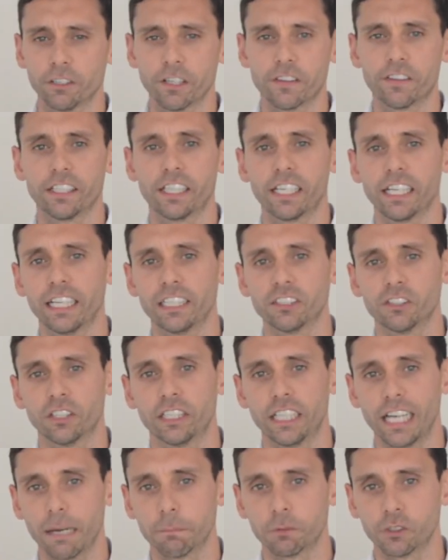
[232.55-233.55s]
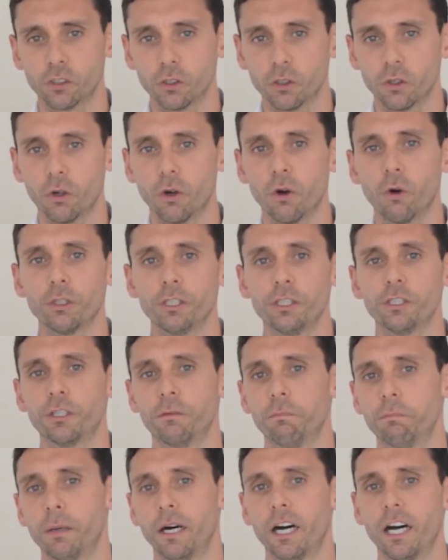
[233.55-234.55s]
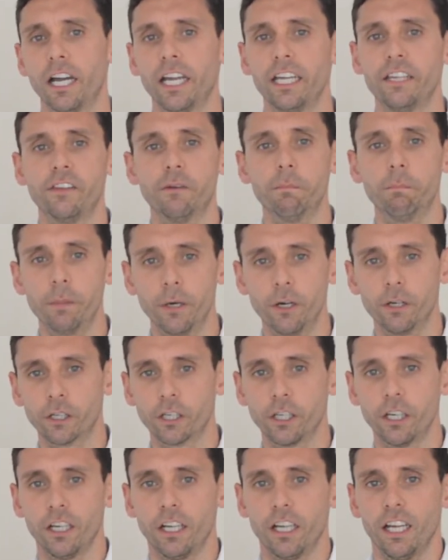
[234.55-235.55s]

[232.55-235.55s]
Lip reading: I think it is, on the App Store, or you can buy the book.